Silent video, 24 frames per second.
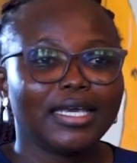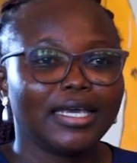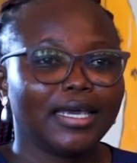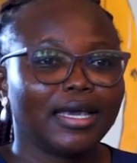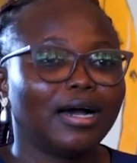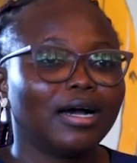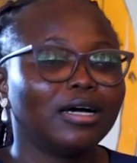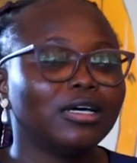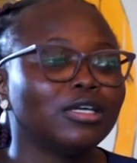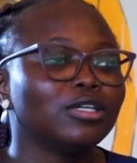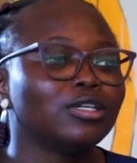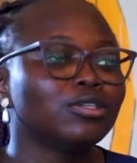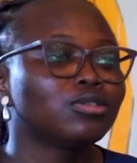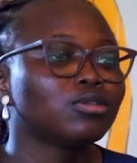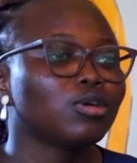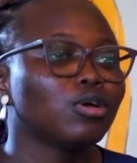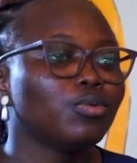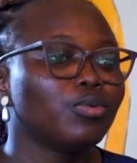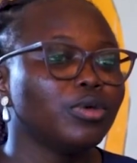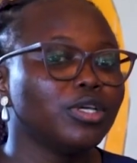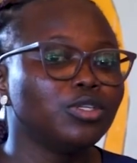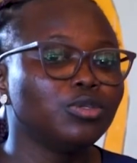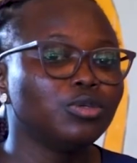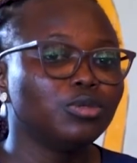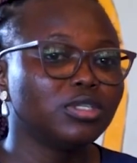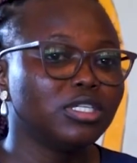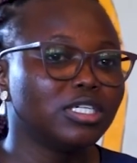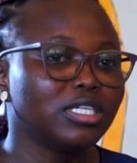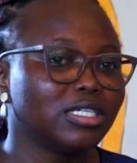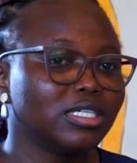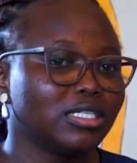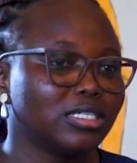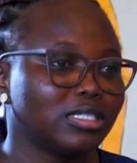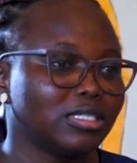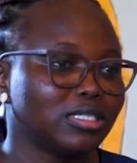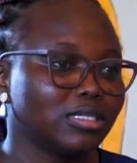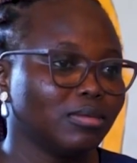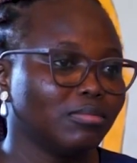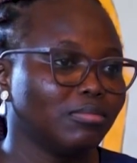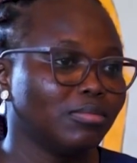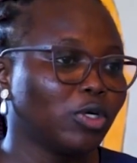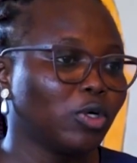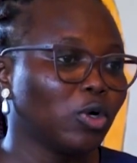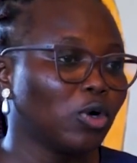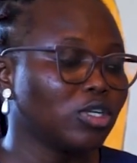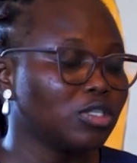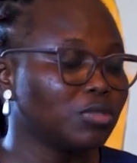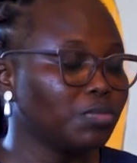Yeah. So we do this
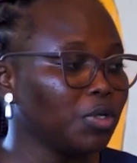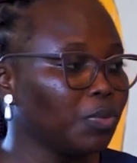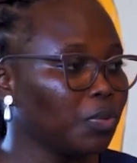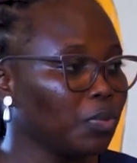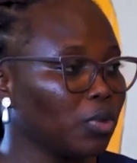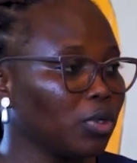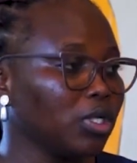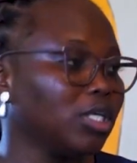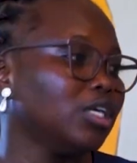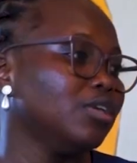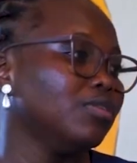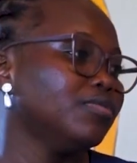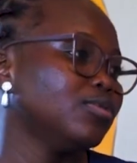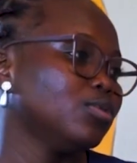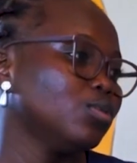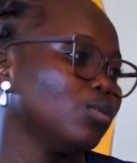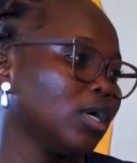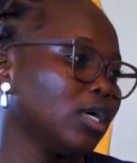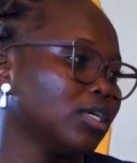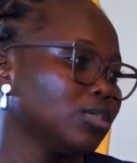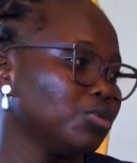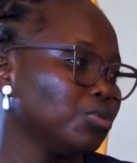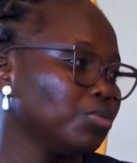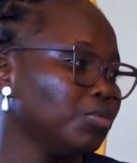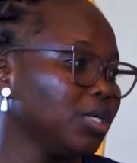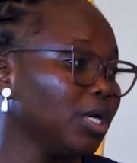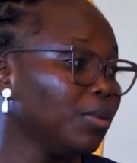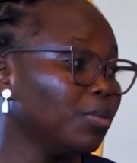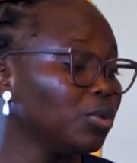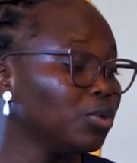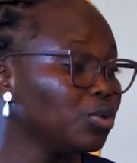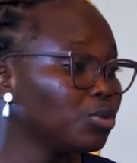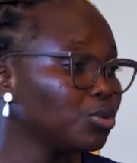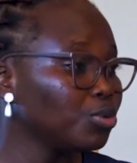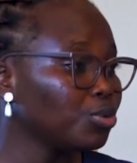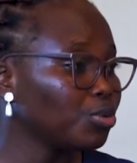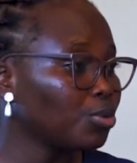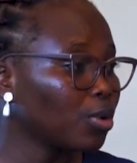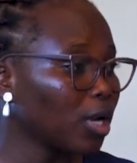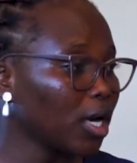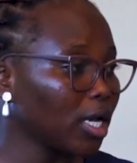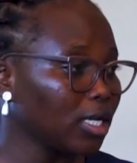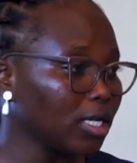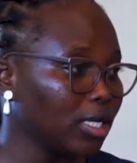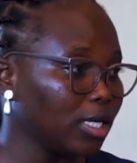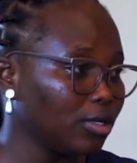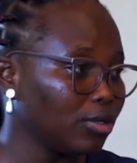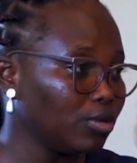because people give to us to be able to
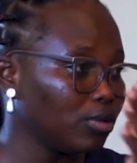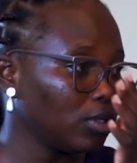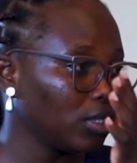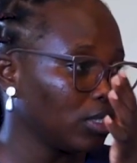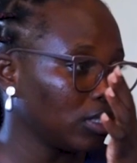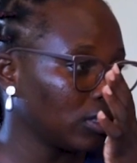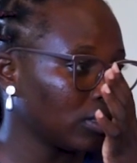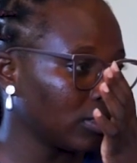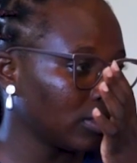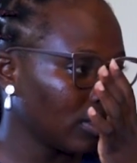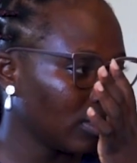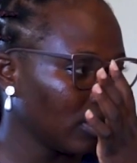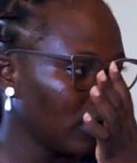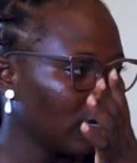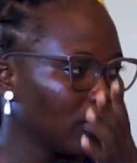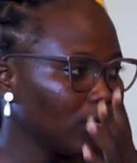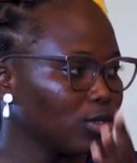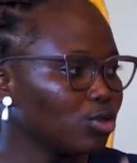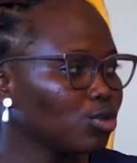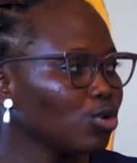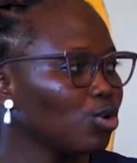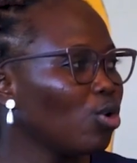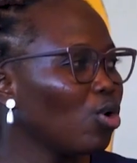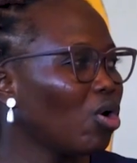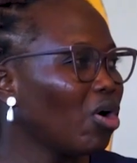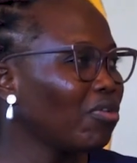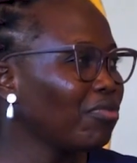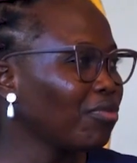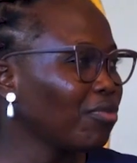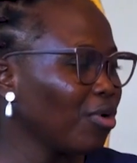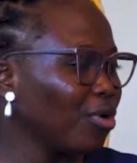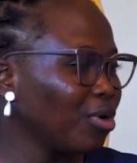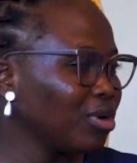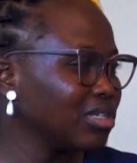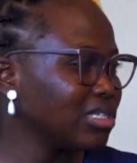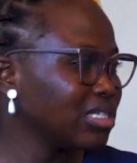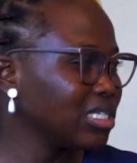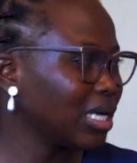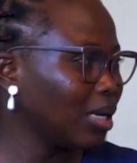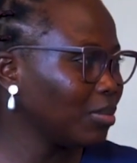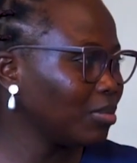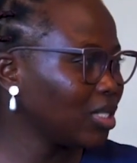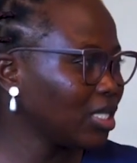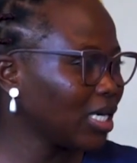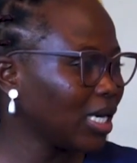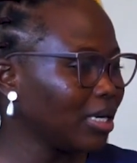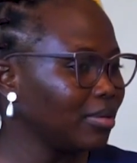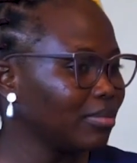run the unit. So of course,
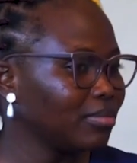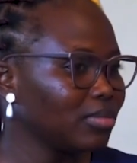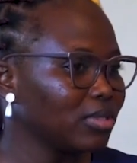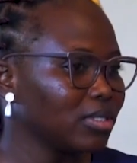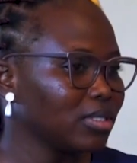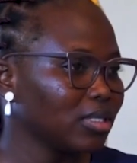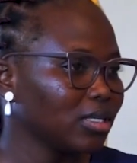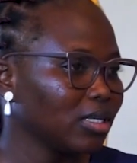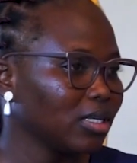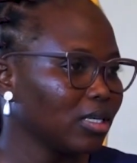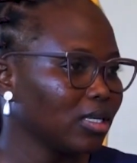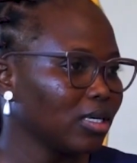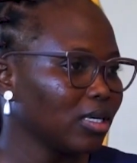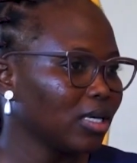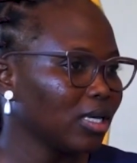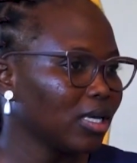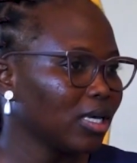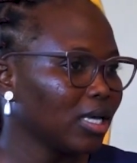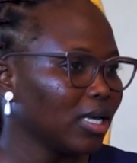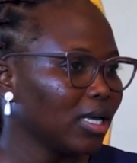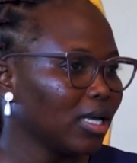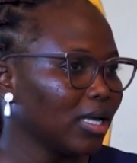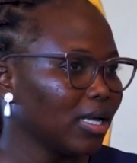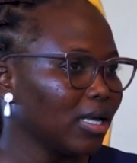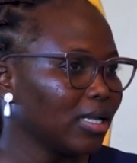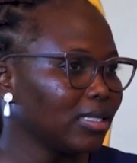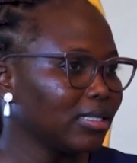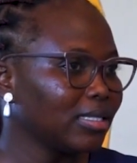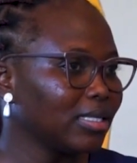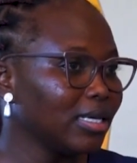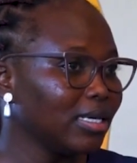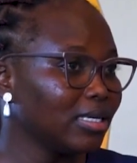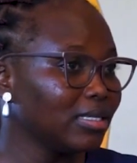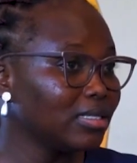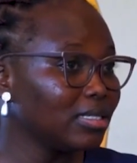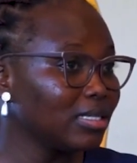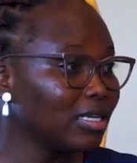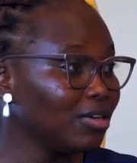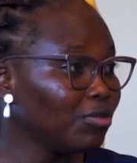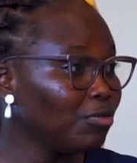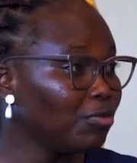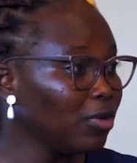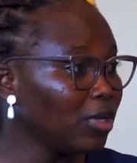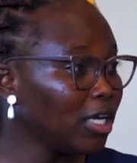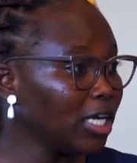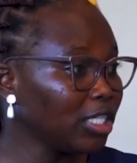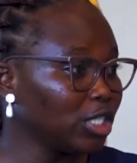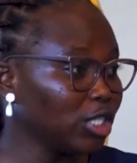sometimes
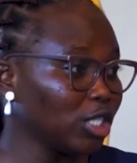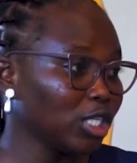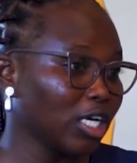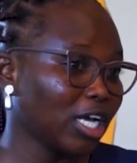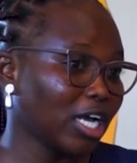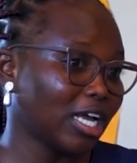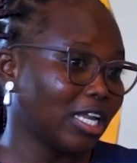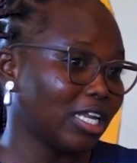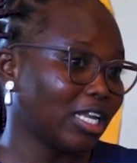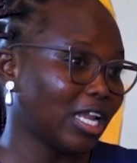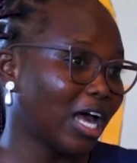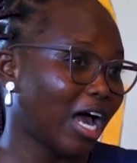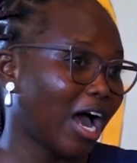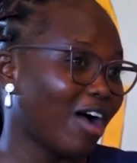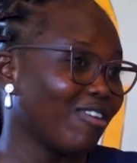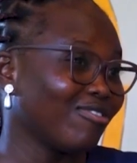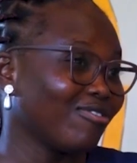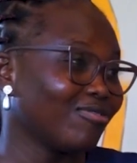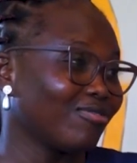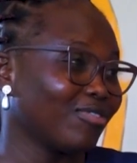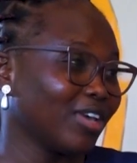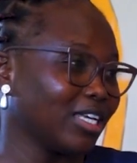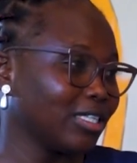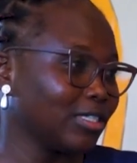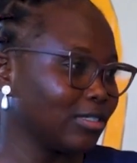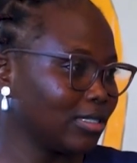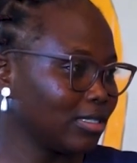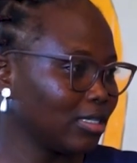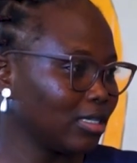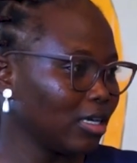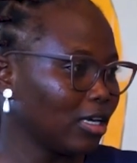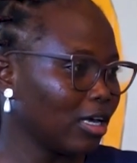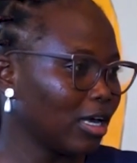inflation can affect